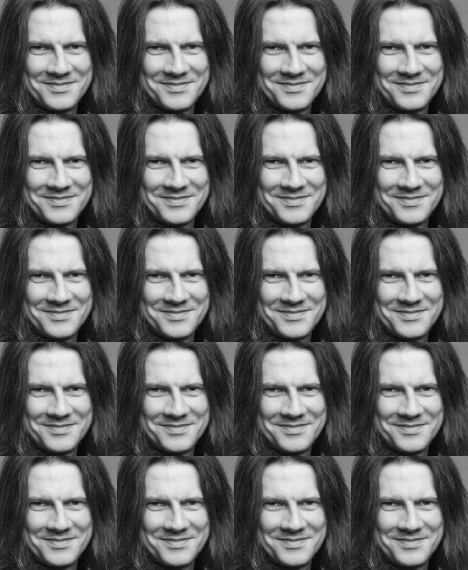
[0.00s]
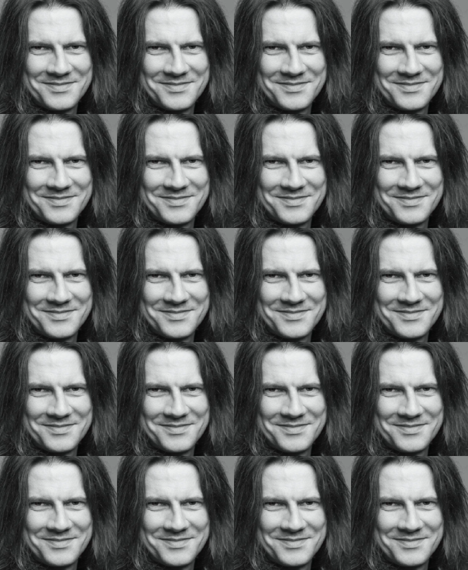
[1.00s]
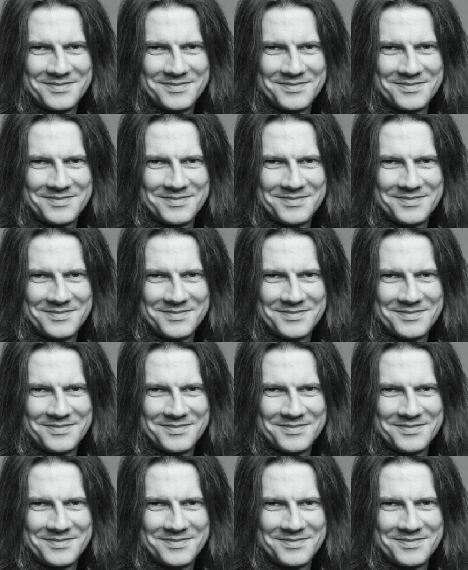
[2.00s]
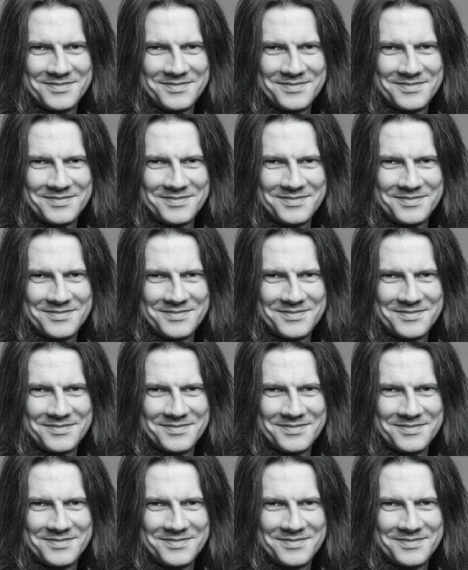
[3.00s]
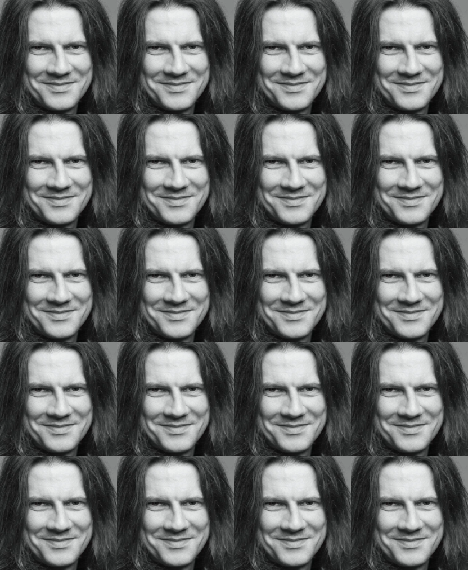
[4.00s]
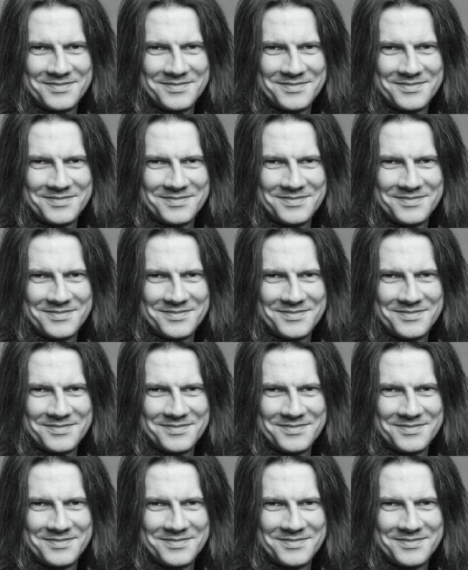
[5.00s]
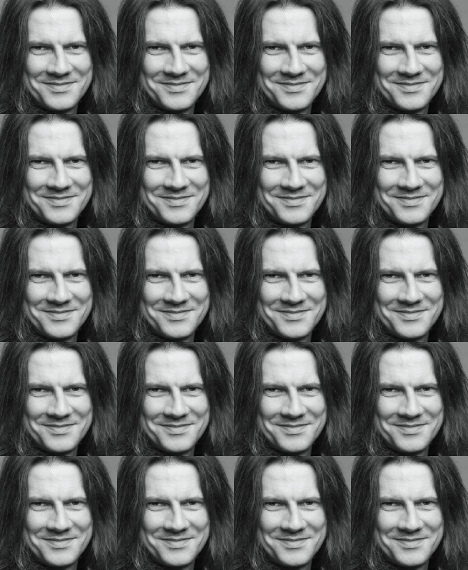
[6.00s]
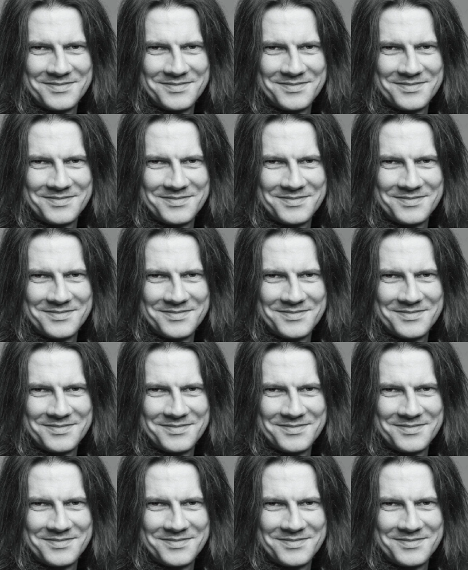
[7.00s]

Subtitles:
The face doesn't move, so there is nothing to read.